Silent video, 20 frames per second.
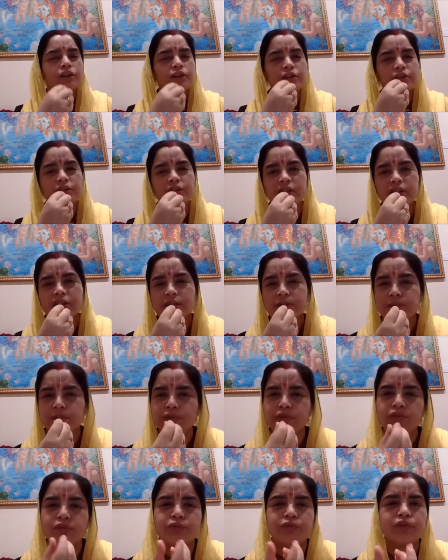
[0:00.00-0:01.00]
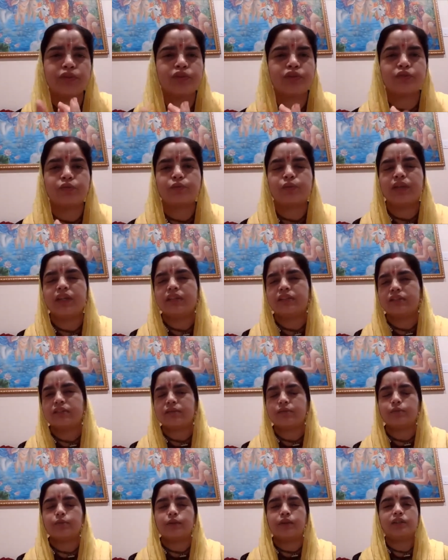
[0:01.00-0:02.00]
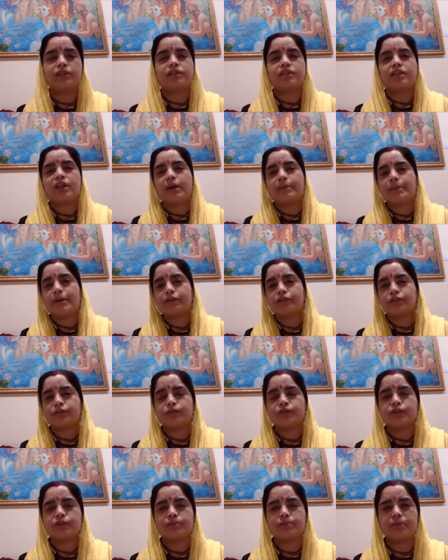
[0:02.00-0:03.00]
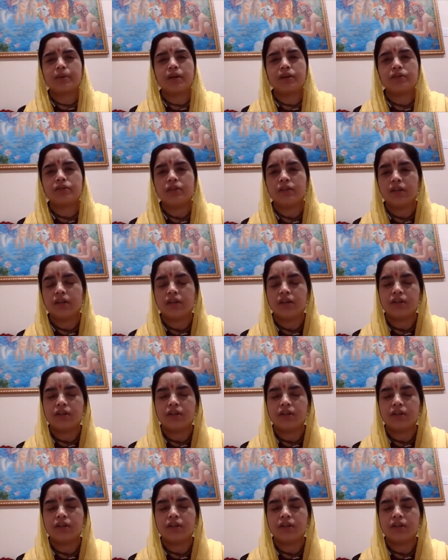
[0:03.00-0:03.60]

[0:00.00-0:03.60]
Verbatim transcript: you know, these beautiful sweet words come out of his mouth,